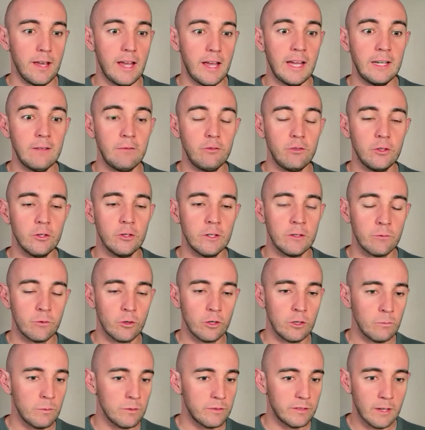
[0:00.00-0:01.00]
And if you're in a
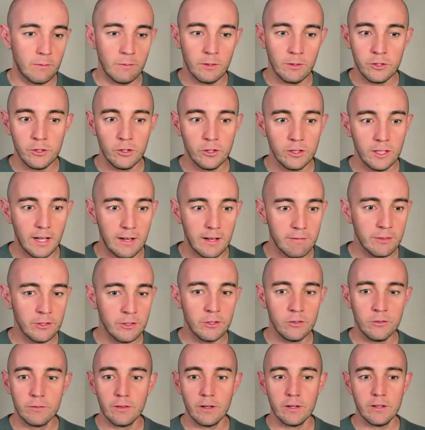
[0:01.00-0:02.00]
room with someone you love and
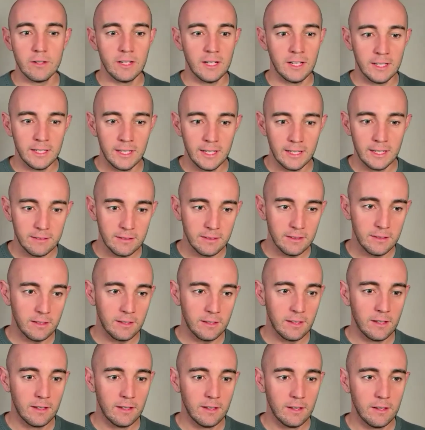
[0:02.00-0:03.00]
you're very connected,
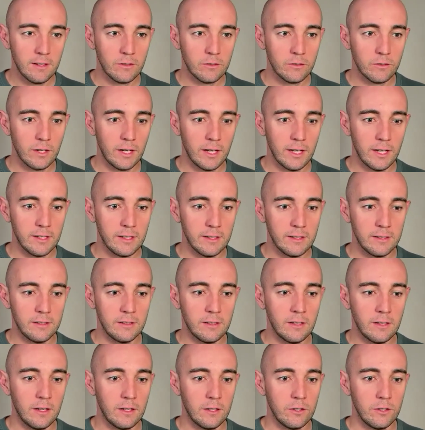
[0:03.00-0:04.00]
right,
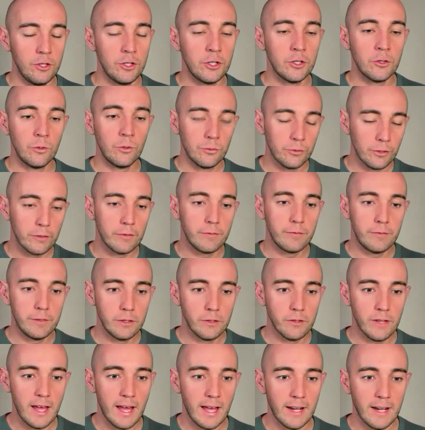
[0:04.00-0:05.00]
you can also
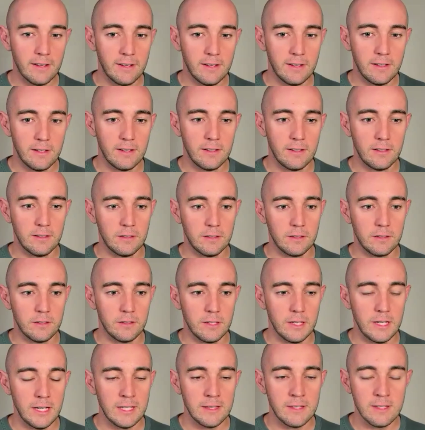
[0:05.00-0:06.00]
feel that
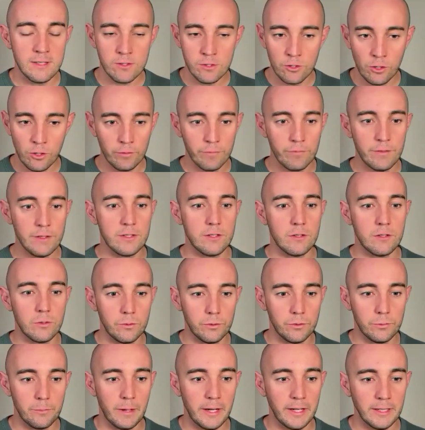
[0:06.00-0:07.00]
in this non-physical
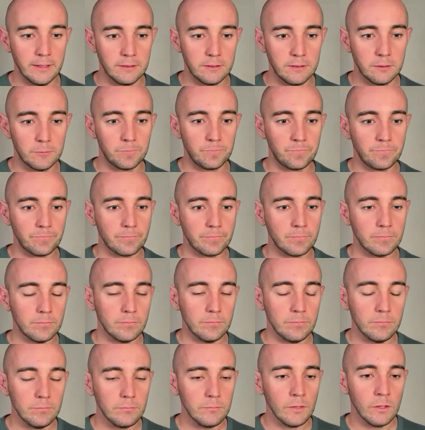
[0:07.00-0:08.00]
space,
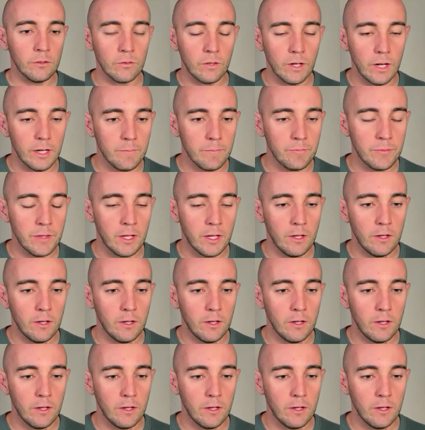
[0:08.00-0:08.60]
right?